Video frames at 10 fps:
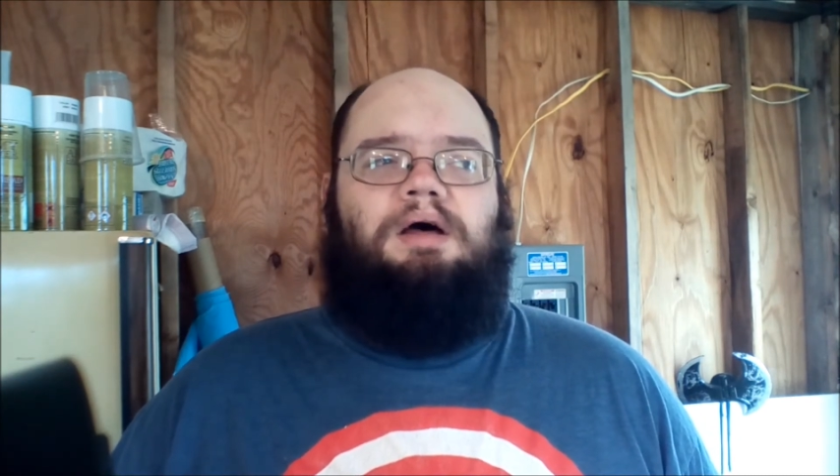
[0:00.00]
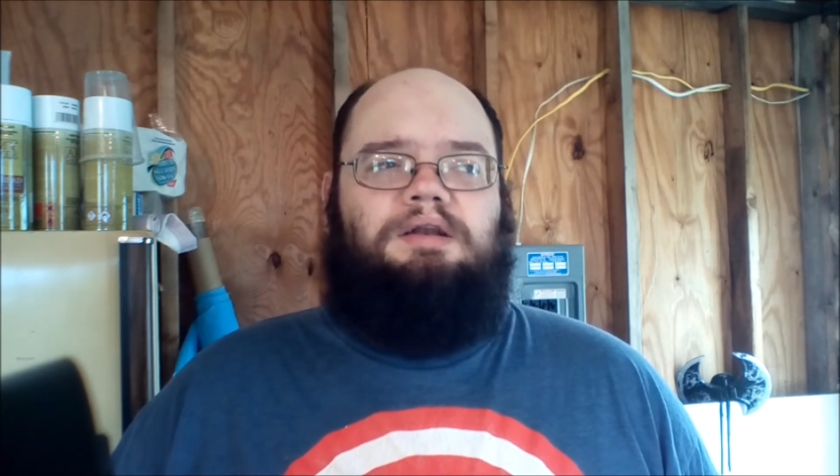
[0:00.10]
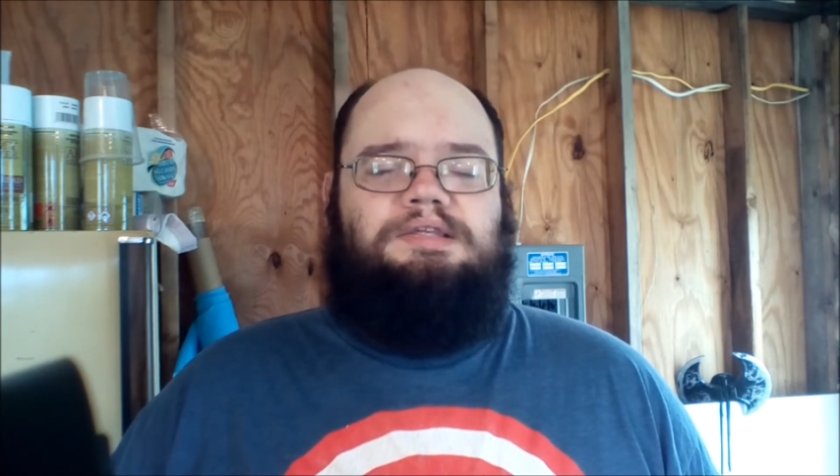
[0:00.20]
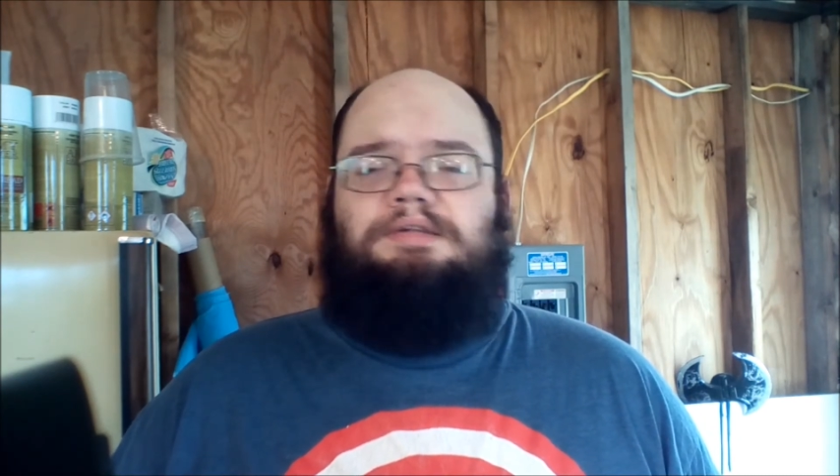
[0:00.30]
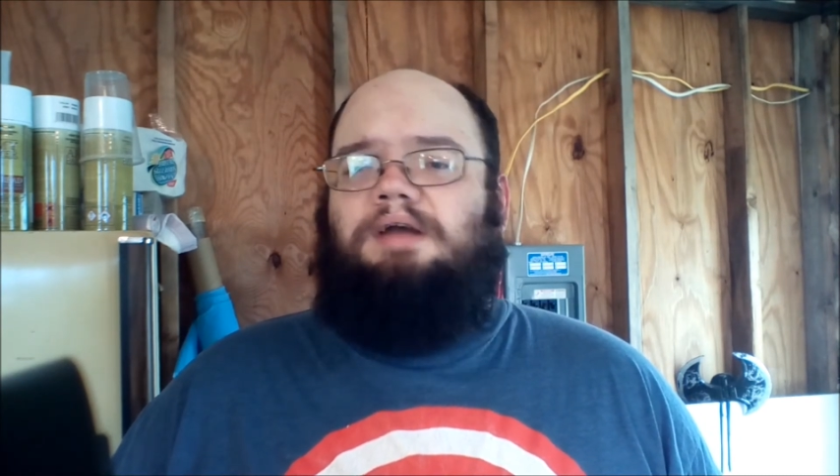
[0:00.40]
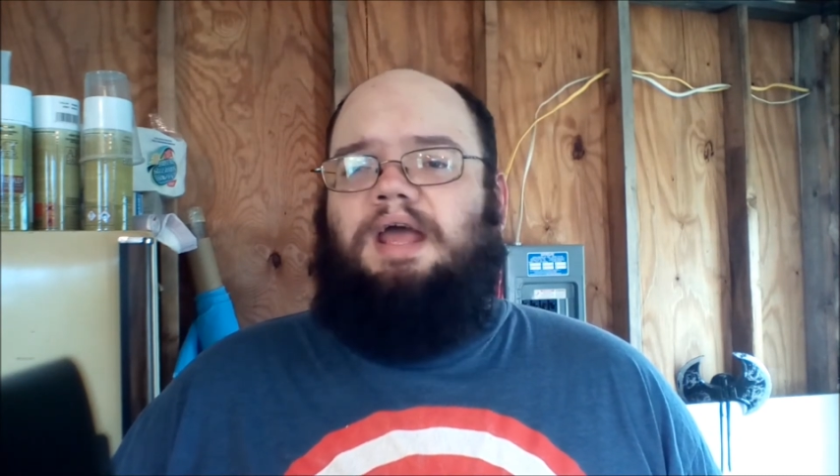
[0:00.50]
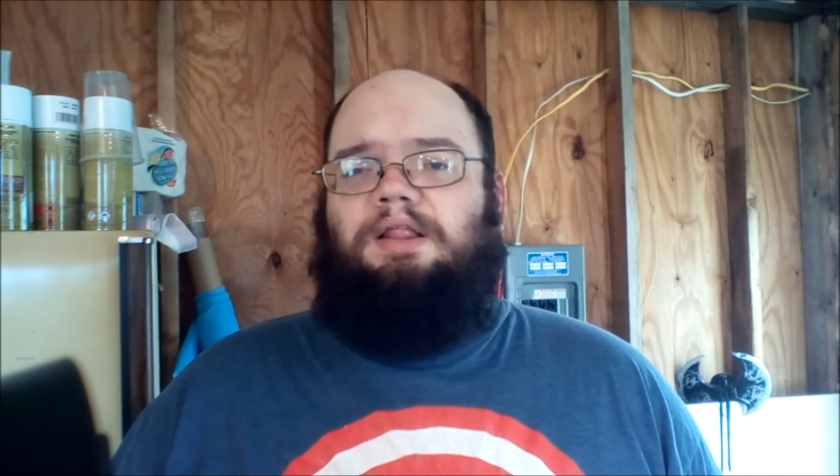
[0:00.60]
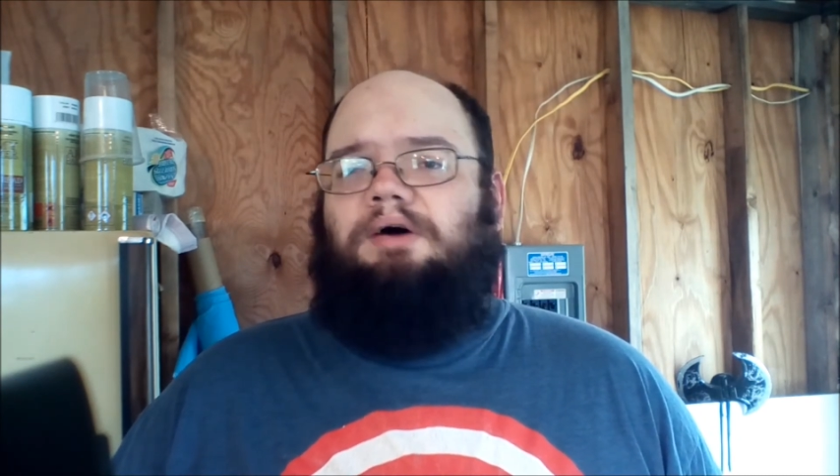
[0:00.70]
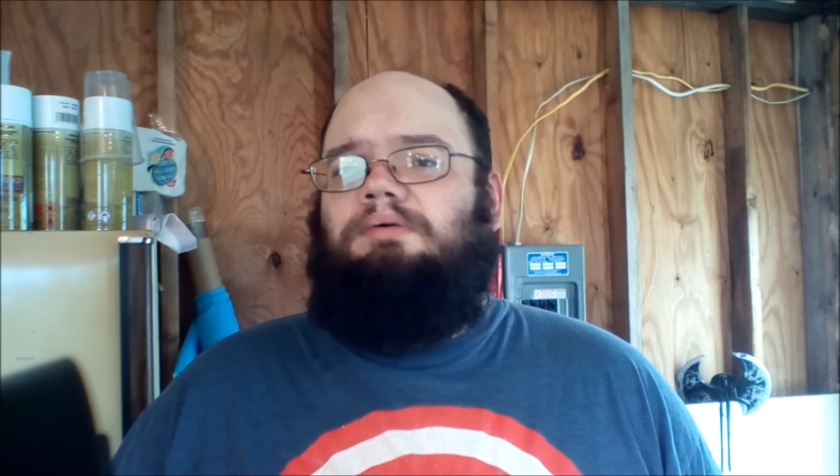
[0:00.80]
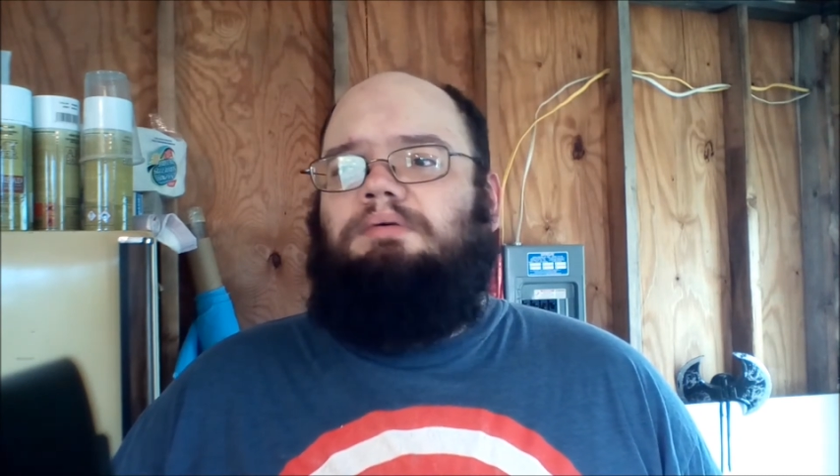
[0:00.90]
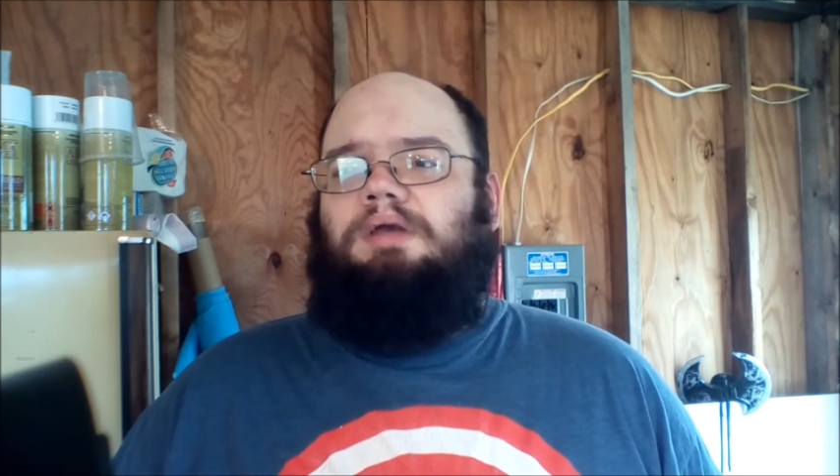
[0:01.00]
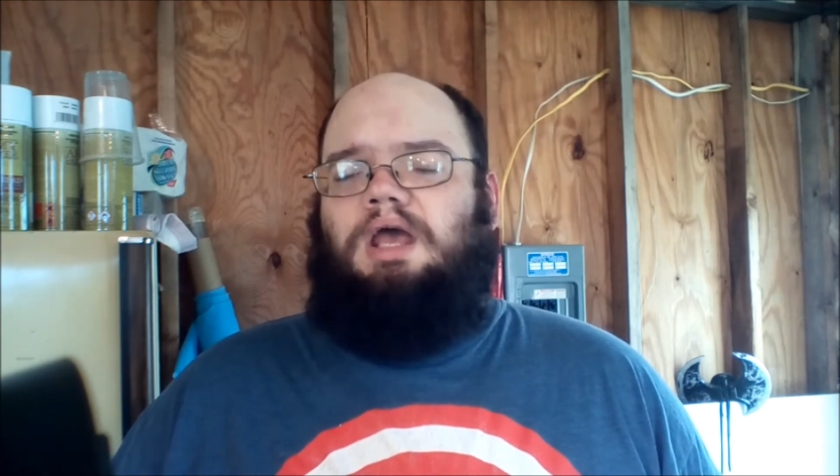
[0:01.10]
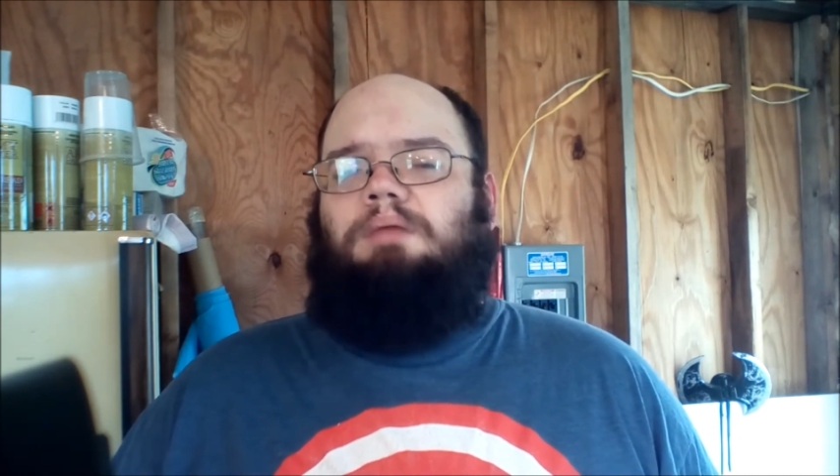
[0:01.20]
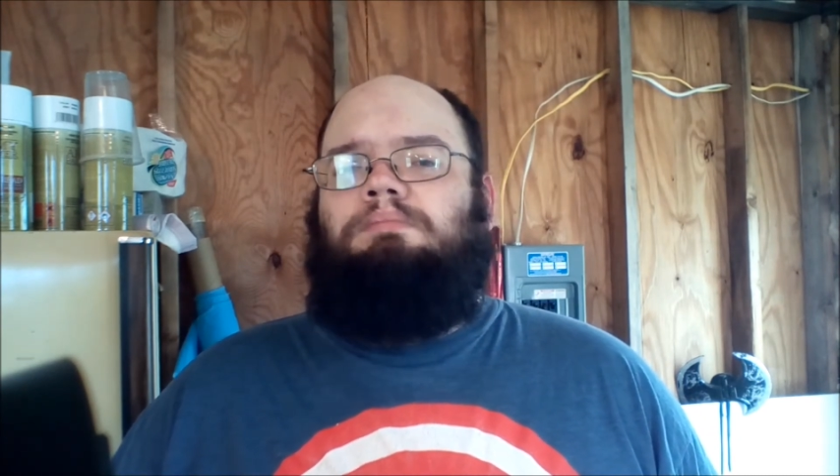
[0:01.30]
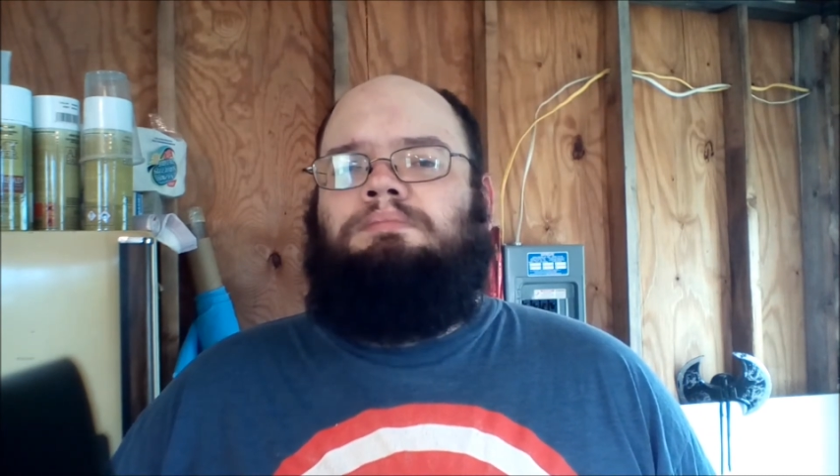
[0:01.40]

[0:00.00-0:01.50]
and it's their Halo game.